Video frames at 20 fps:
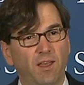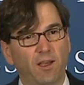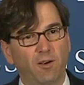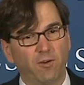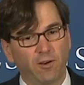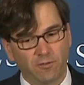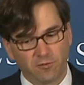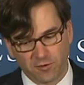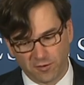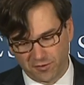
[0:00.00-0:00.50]

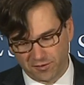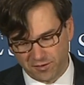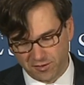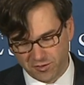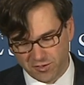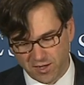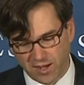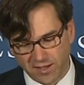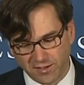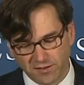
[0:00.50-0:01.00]
however,
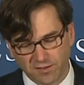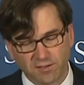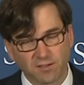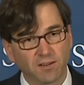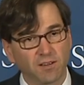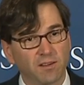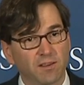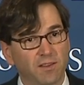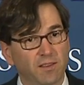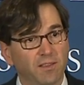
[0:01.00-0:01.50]
suggest
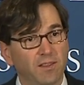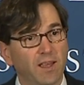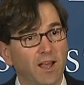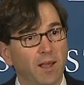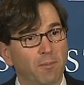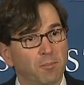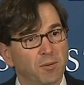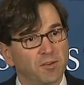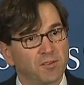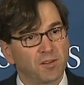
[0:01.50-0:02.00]
that the
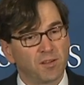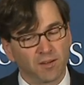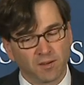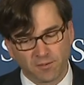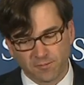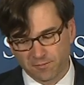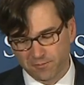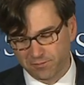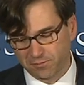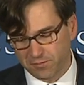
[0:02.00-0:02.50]
opposite
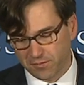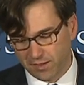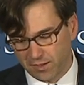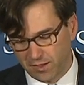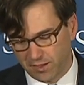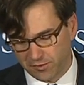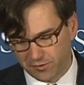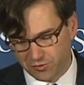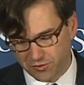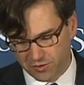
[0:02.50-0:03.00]

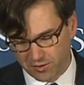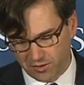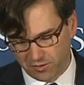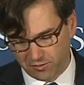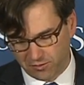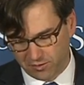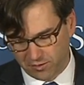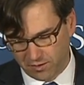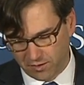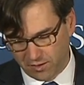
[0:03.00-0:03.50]
is
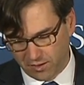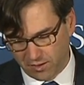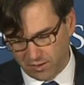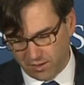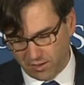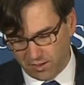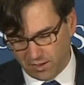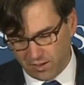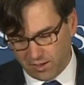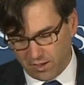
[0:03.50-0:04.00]
true.
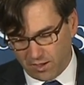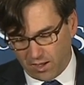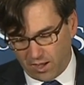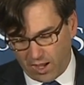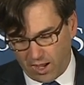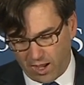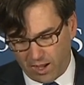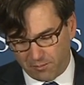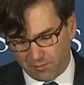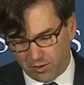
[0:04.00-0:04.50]

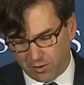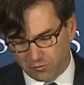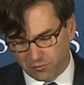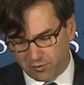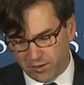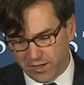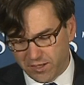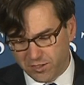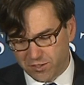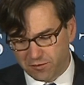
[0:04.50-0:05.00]
A
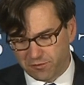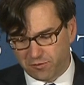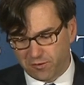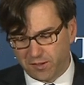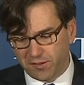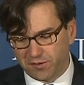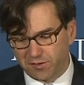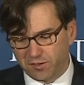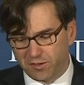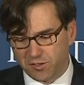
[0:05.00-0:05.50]
range of
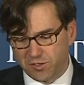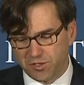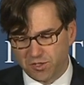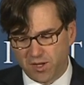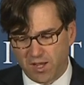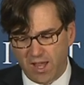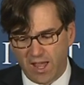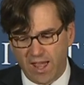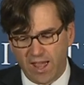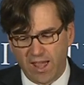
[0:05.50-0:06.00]
research
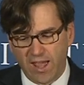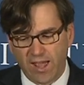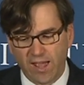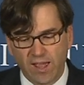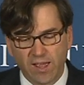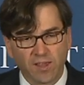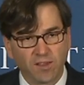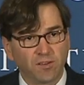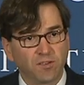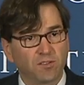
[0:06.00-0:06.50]

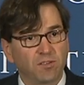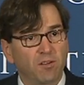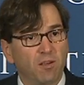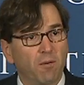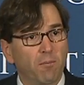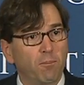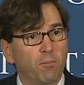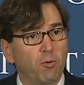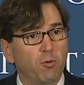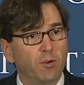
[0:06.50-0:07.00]
has
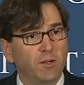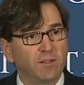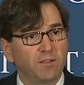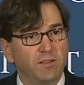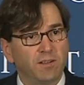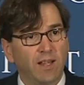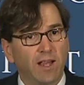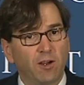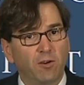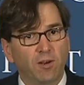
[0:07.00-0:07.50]

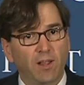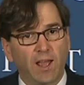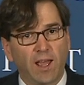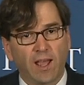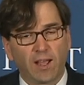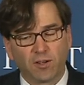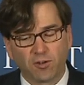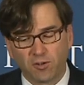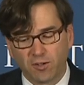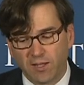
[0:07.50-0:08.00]
pointed out
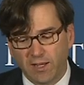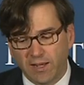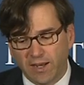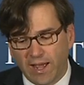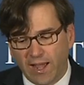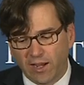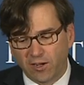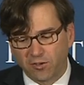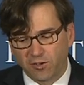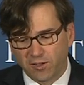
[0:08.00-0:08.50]
in
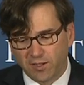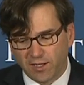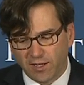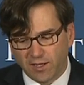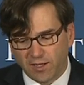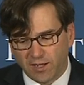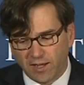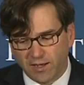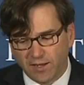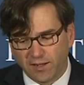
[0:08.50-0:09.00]

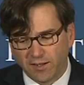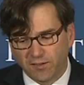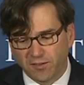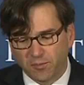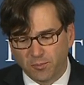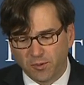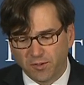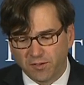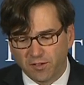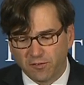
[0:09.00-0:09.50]
aggregate and in
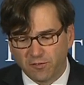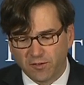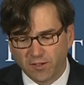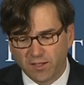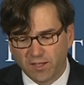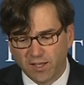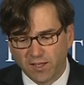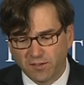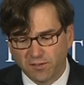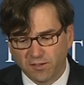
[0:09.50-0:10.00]
specific
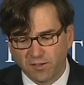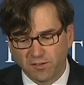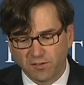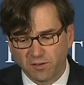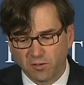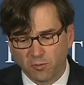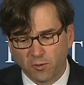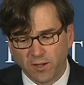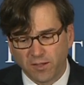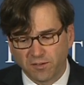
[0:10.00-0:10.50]
cases
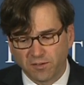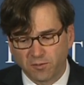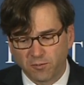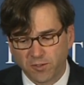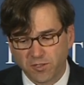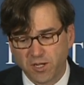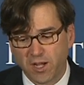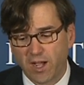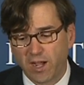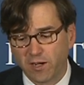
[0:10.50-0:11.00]
the ways in
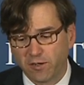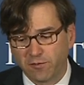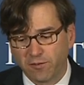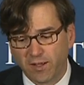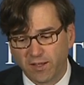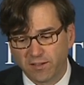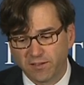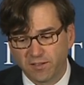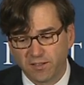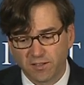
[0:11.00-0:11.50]
which higher
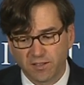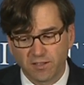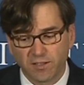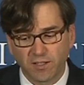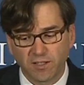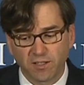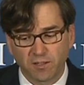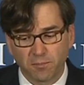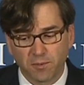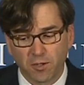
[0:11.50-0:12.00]

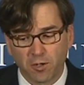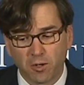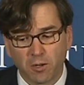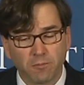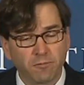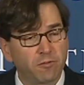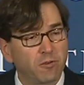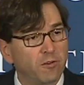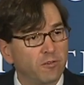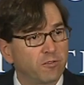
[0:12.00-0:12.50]
volatility can be
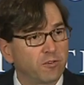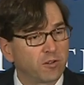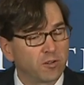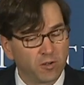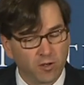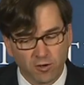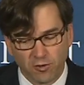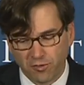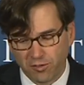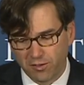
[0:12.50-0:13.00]
harmful for
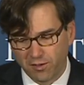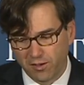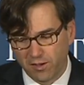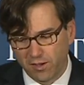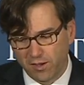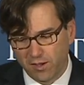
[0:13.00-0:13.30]
growth